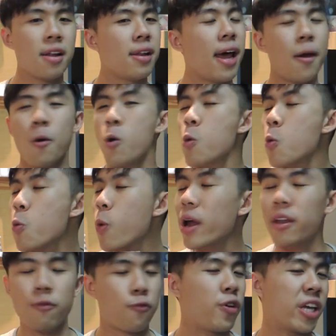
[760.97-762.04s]
Like,
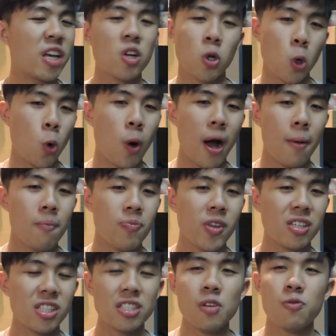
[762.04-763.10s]
what a freaking glow
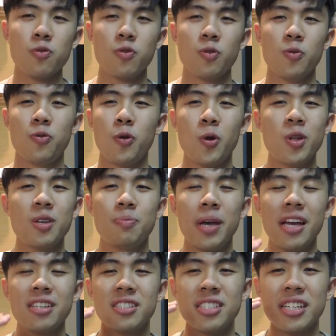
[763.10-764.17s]
up. Justin Foley
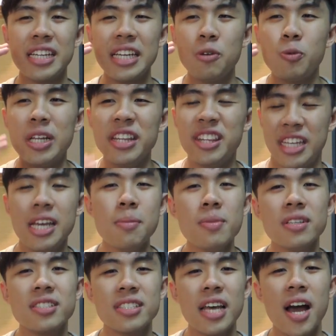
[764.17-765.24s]
basically redeemed
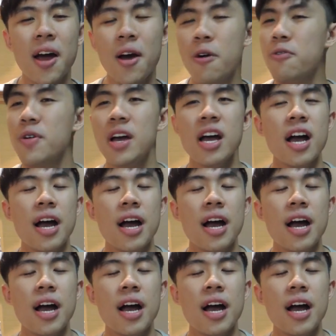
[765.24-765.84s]
himself.